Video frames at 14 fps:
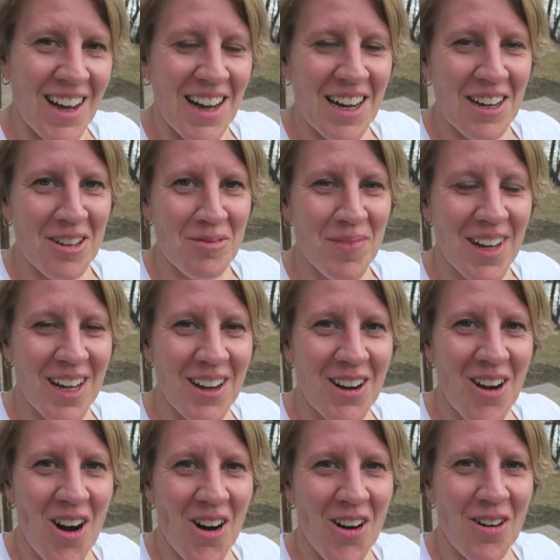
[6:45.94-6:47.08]
um,
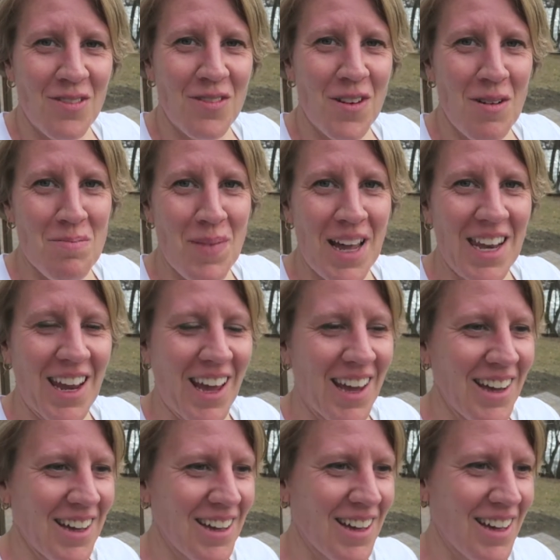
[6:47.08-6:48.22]
call from Monday